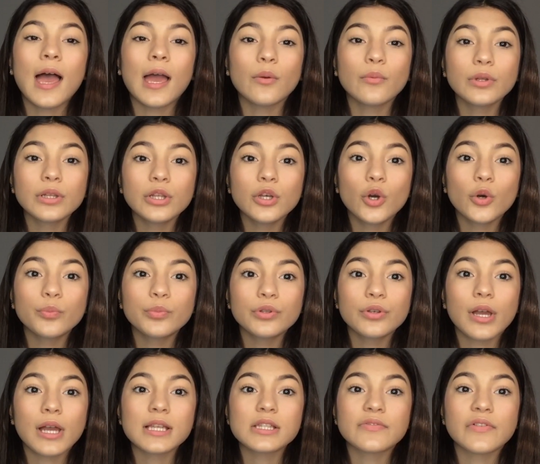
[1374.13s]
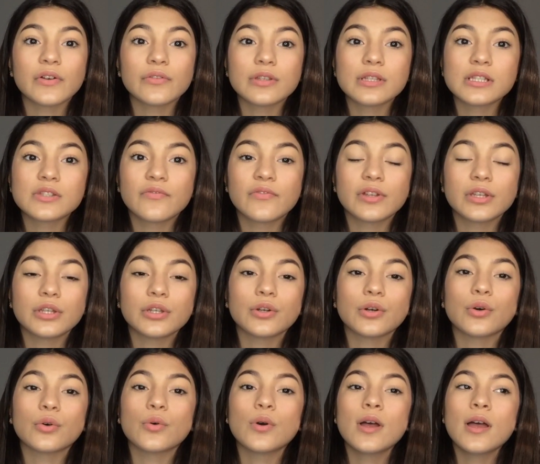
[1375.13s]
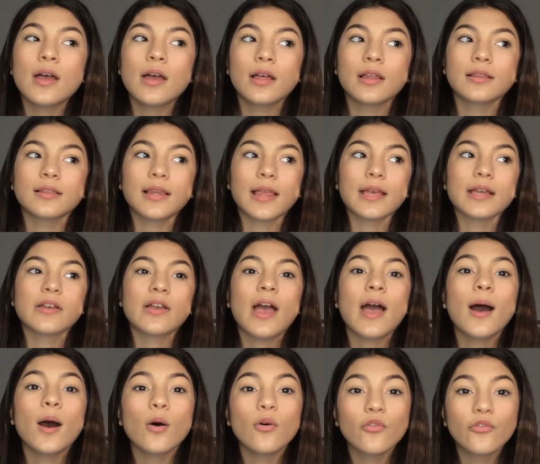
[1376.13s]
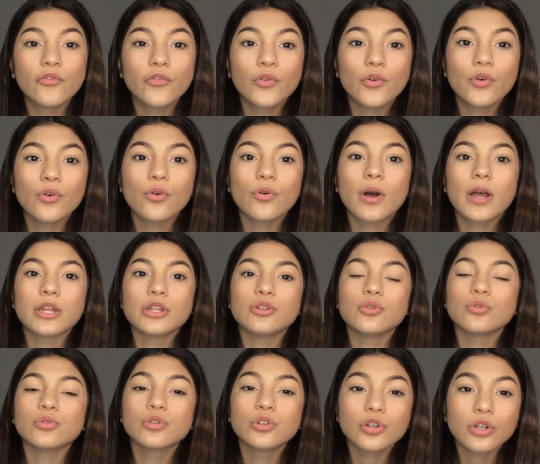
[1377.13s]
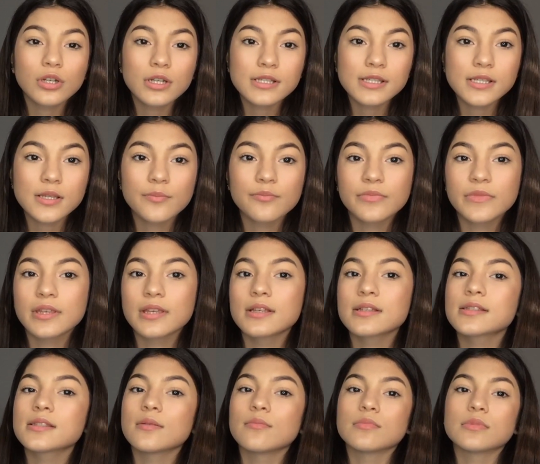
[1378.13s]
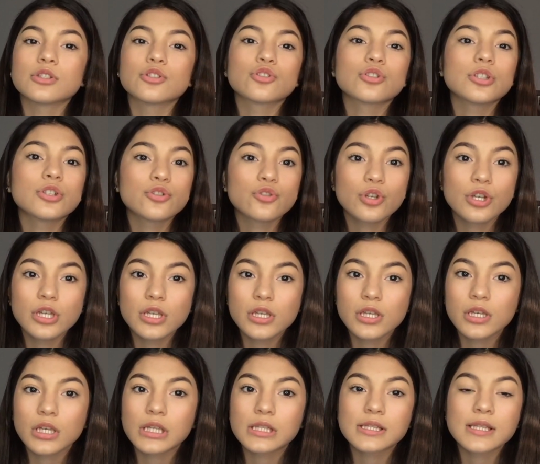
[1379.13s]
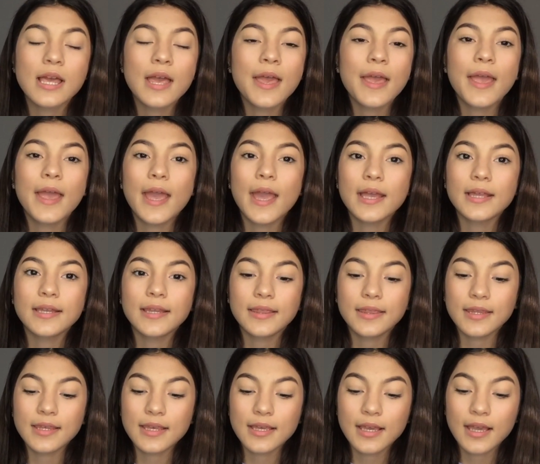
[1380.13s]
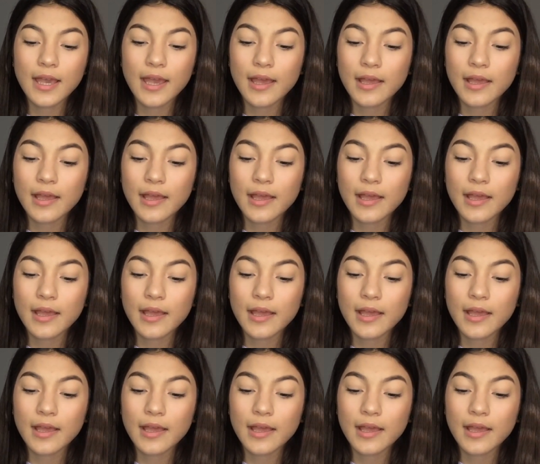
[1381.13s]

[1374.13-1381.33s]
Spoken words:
I really hope you guys found this video like helpful and you learned something, some tricks, anything,